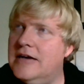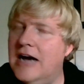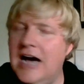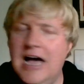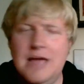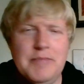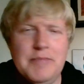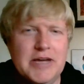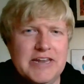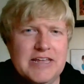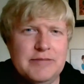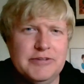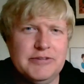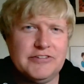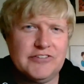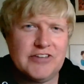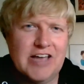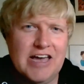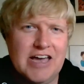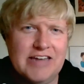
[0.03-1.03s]
Hi, my
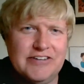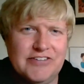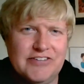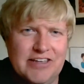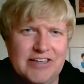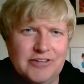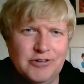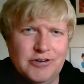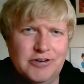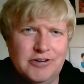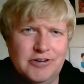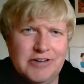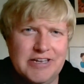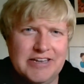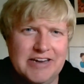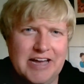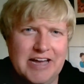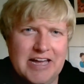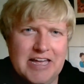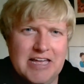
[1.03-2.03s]
name is Scott Taylor,
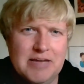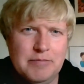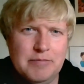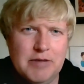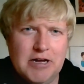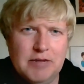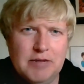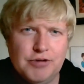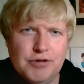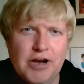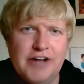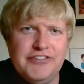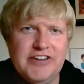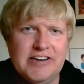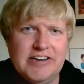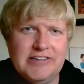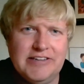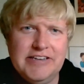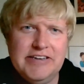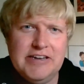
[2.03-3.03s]
and I am a
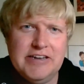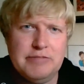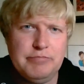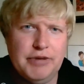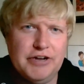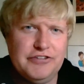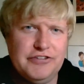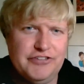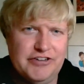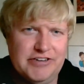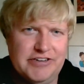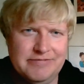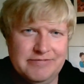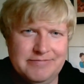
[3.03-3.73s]
project lead at Bungie.